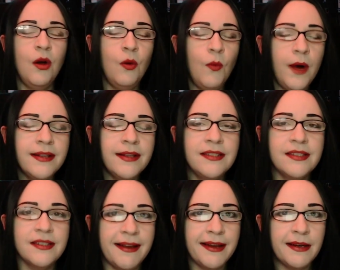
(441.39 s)
One
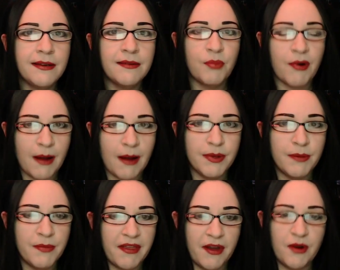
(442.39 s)
slight
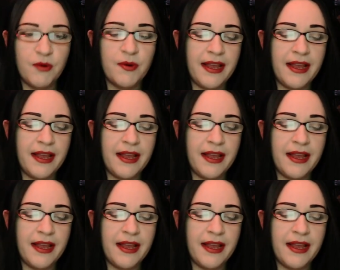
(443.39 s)
problem, though,